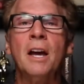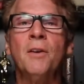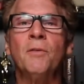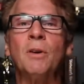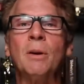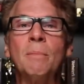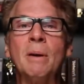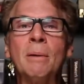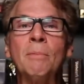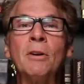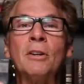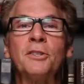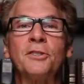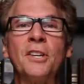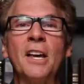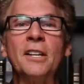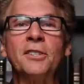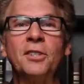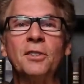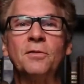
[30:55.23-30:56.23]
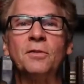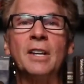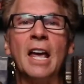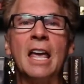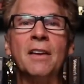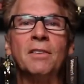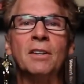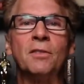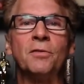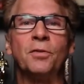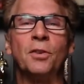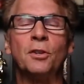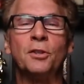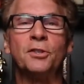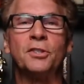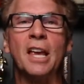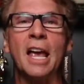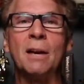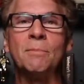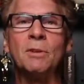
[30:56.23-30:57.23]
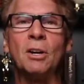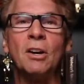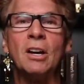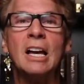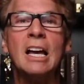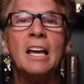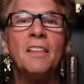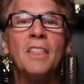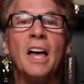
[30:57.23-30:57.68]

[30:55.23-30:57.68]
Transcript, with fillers: Remember, it says of David in 1 Samuel